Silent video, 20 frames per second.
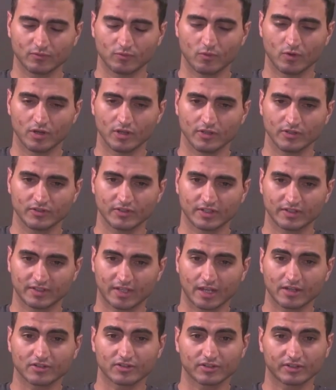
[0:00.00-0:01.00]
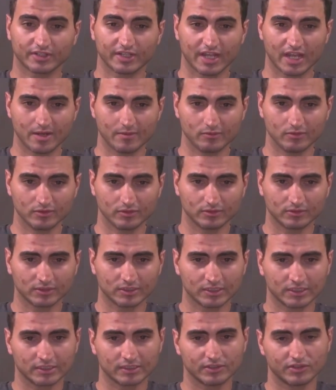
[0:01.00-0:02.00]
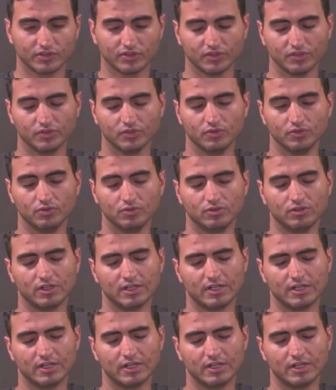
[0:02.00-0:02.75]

was intentionally able to